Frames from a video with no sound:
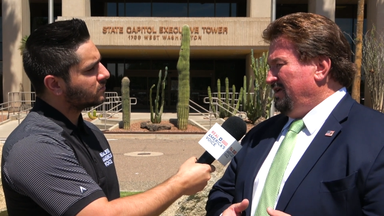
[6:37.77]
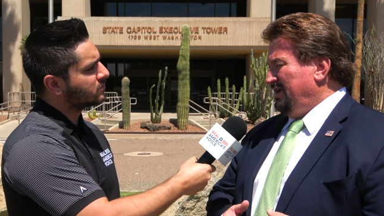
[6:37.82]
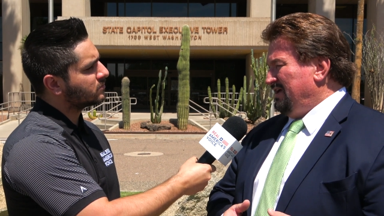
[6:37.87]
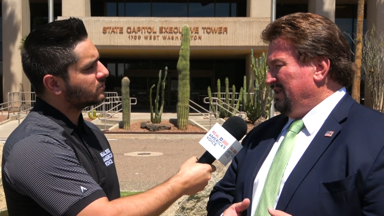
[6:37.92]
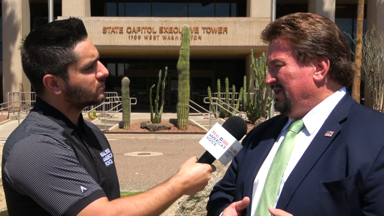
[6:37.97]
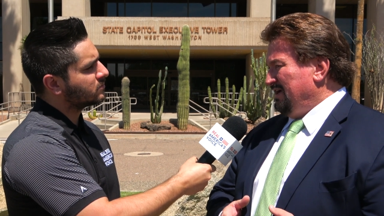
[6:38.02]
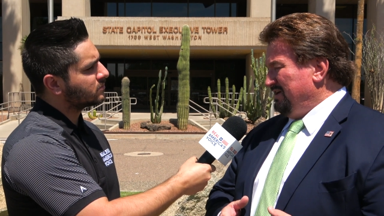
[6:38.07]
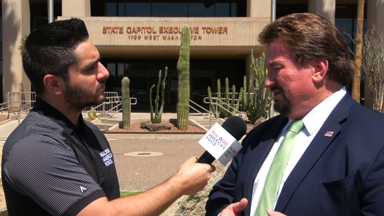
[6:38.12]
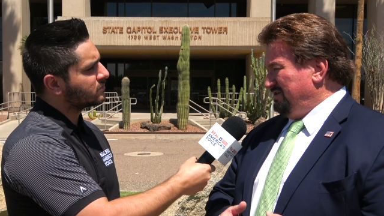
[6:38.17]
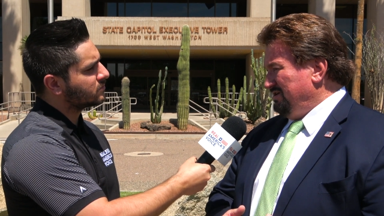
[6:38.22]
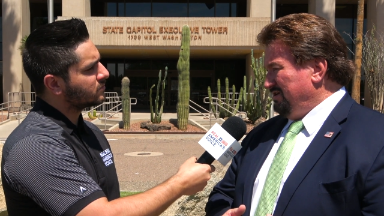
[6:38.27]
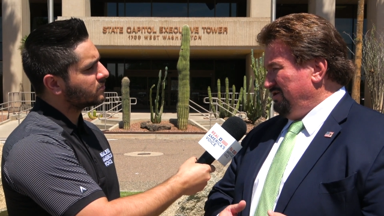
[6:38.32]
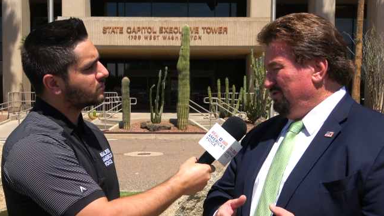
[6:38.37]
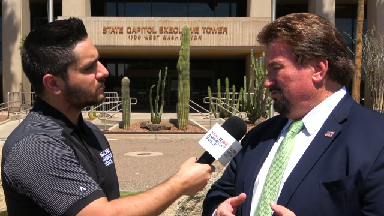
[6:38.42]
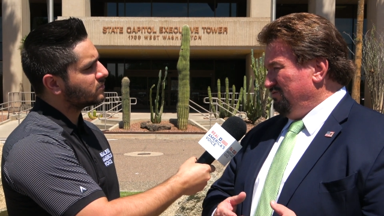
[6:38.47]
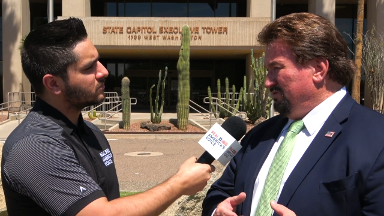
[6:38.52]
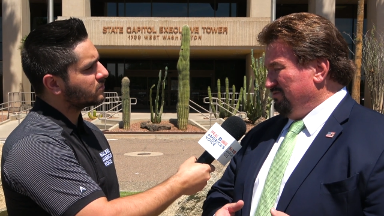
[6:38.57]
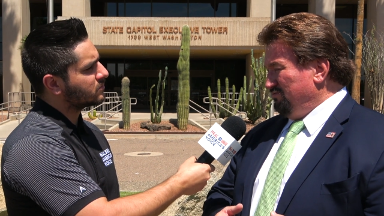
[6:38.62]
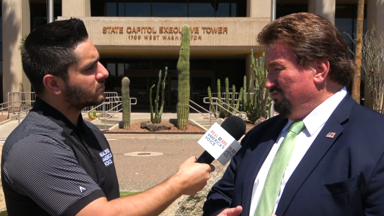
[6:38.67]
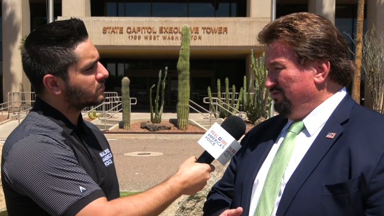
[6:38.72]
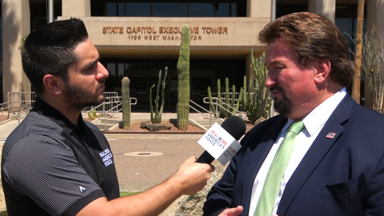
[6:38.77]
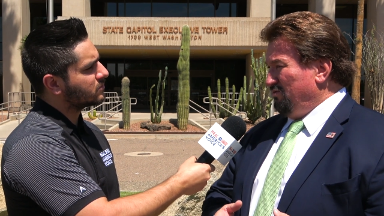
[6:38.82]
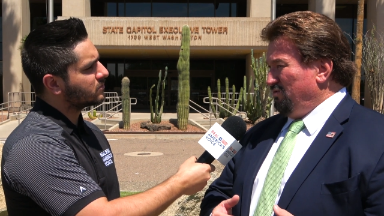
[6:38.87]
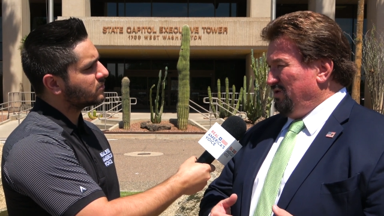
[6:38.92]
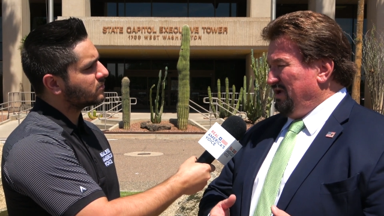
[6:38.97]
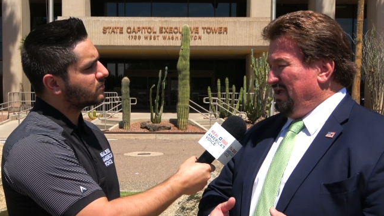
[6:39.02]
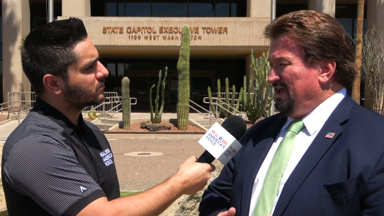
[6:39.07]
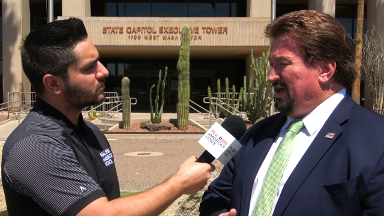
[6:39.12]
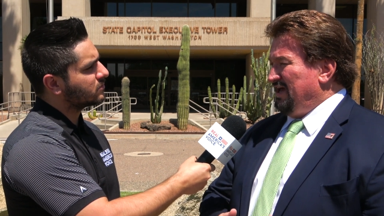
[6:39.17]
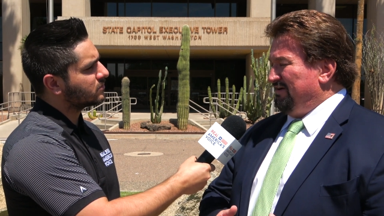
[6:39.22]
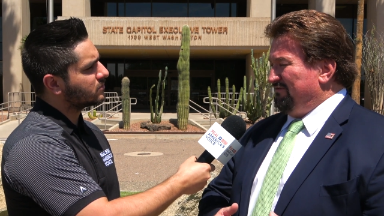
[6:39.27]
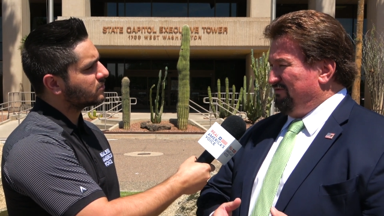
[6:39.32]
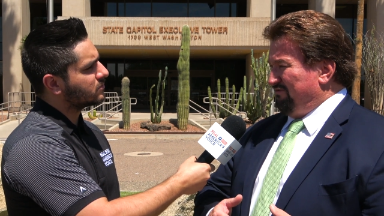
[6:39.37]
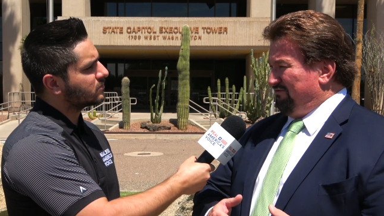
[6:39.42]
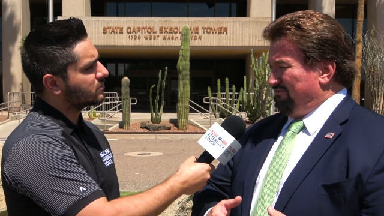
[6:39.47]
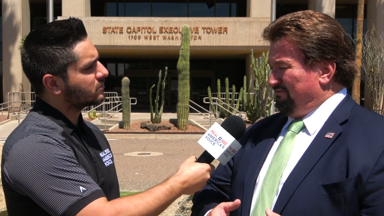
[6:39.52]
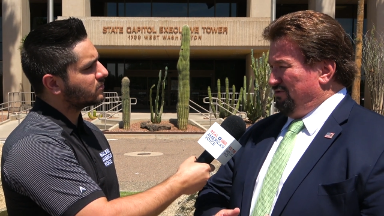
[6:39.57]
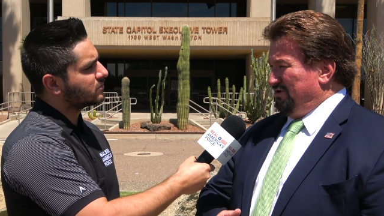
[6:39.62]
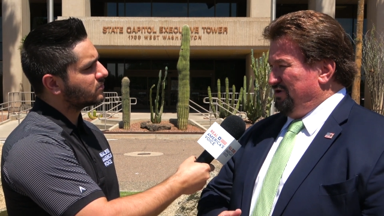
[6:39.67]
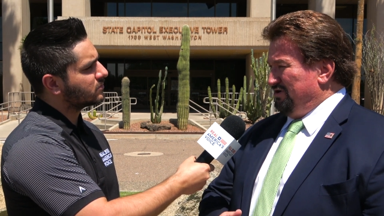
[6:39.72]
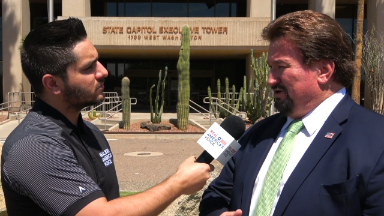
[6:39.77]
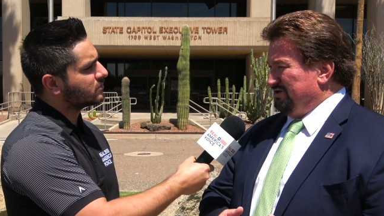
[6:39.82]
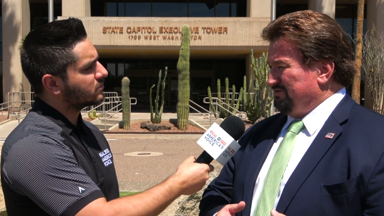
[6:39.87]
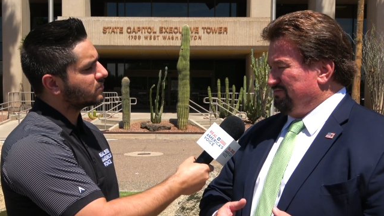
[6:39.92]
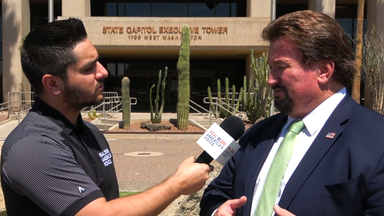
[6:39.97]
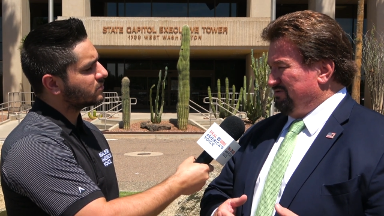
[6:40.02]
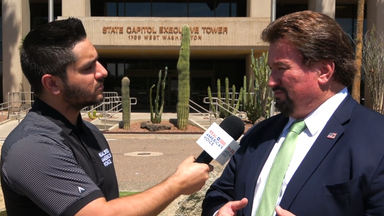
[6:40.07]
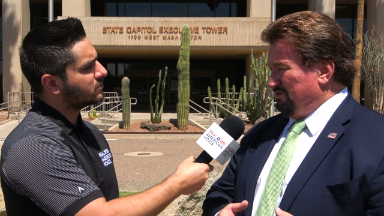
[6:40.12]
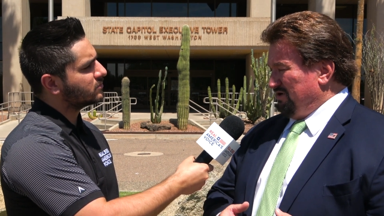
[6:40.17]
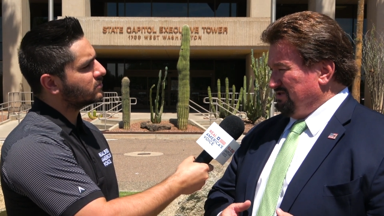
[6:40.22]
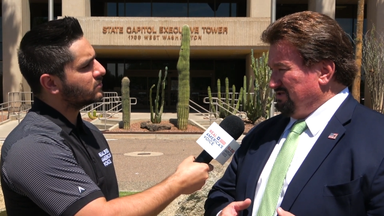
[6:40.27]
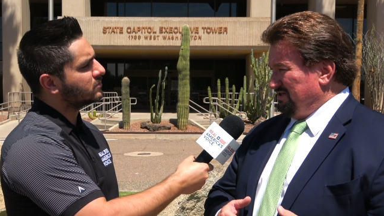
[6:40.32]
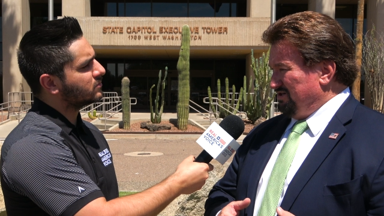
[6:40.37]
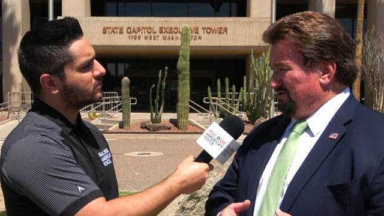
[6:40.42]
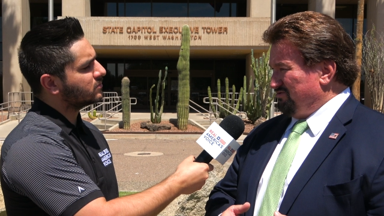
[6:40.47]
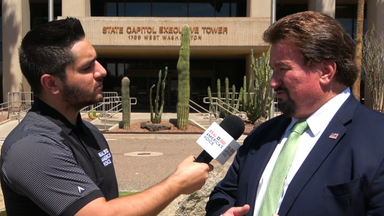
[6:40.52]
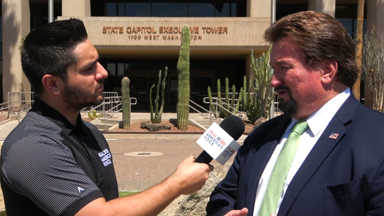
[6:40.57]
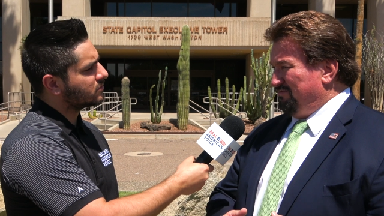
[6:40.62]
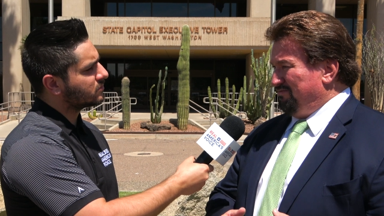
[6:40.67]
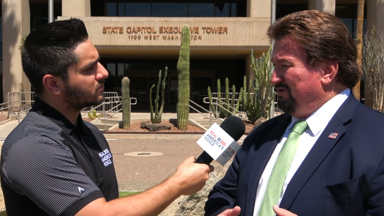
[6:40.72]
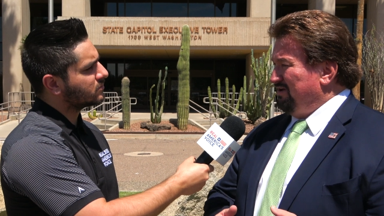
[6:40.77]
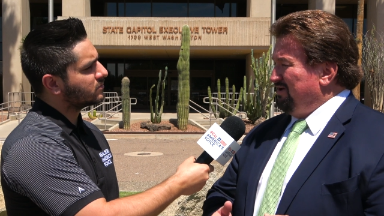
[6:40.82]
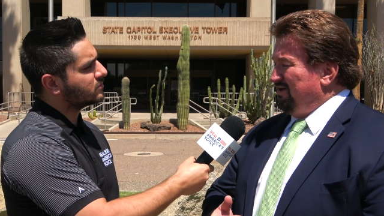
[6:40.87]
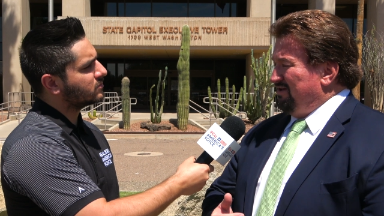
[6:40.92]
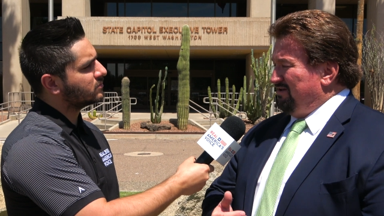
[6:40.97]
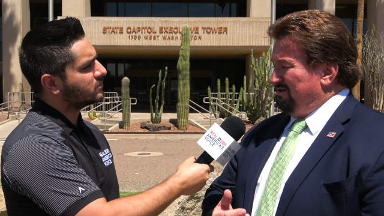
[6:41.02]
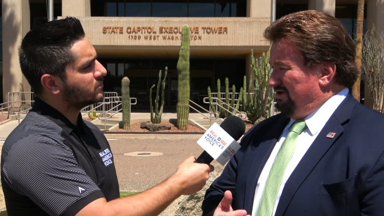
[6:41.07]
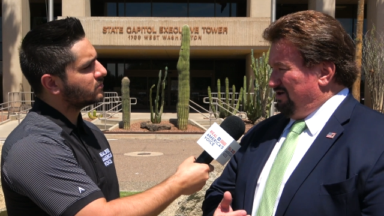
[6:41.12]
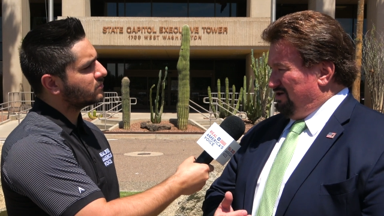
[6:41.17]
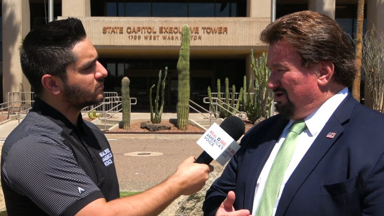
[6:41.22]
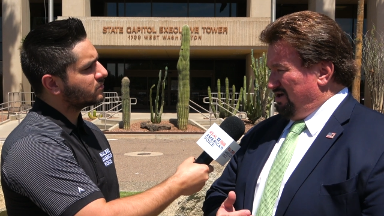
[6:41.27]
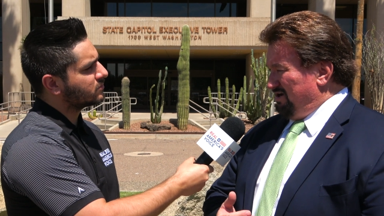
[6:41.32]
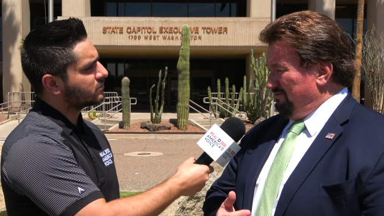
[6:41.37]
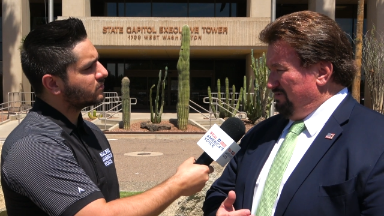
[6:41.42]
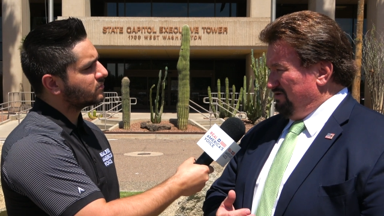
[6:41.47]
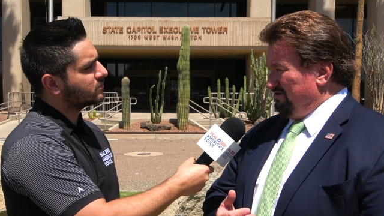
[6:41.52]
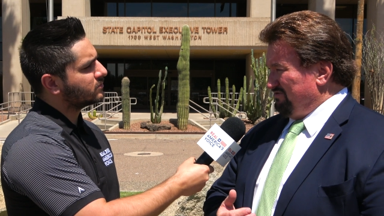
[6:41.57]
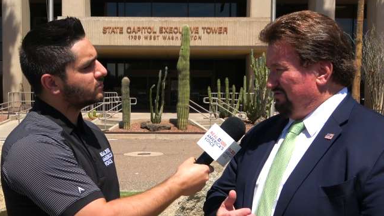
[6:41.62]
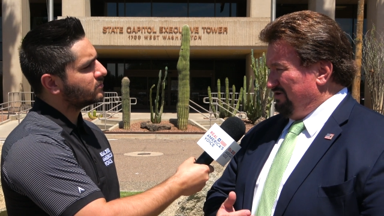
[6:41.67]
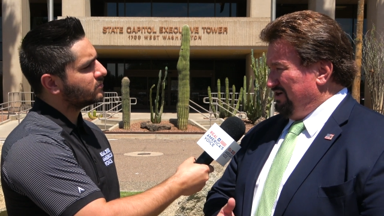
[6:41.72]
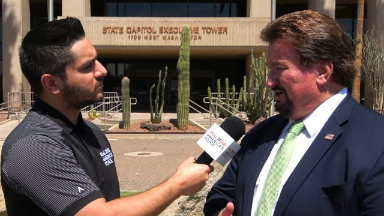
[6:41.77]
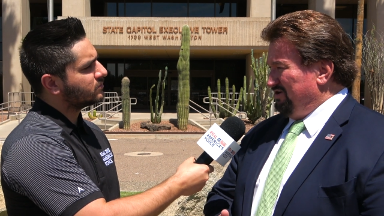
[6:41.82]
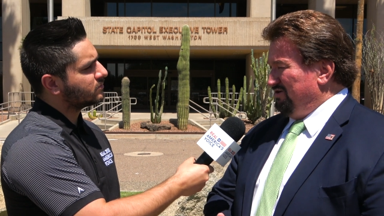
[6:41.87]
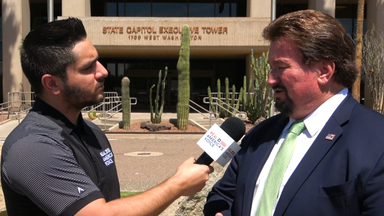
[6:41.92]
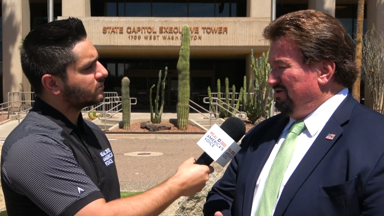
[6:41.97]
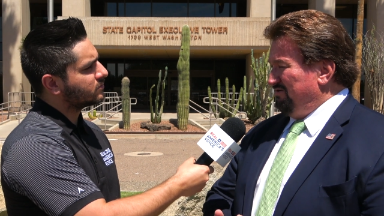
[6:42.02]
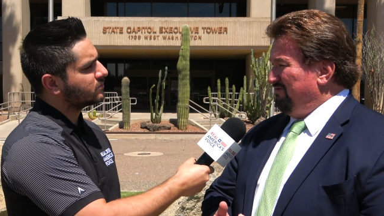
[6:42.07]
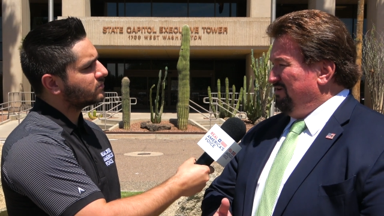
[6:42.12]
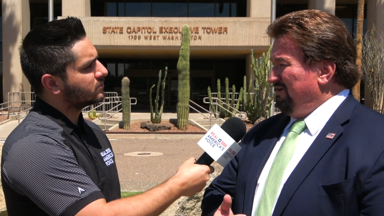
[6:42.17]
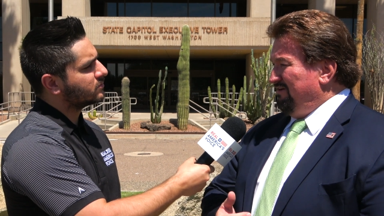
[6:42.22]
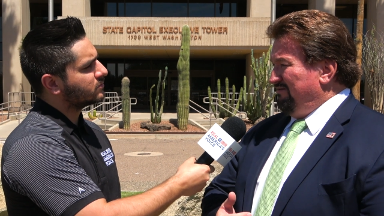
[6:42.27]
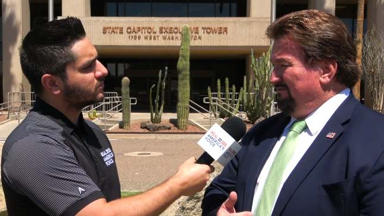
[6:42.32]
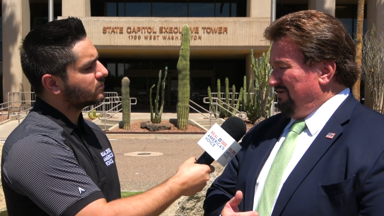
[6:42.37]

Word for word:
Speaker 1: And I can tell you with the movement we had for four years with President Trump, the economy was very good.